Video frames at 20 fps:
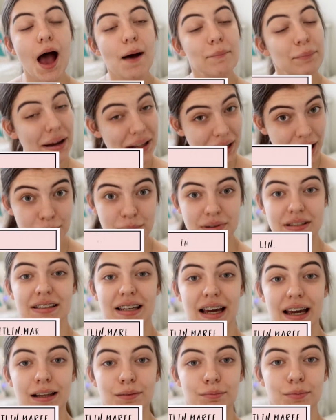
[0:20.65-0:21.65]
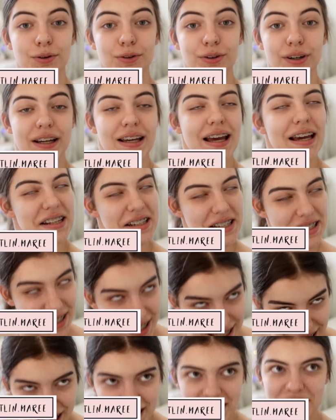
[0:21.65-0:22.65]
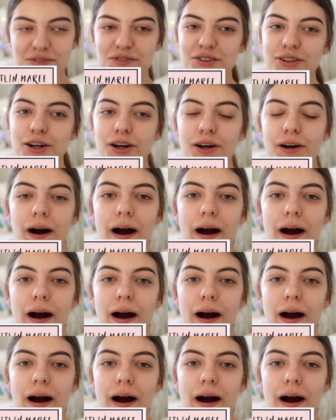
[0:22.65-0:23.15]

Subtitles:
My name is Maree, and in today's video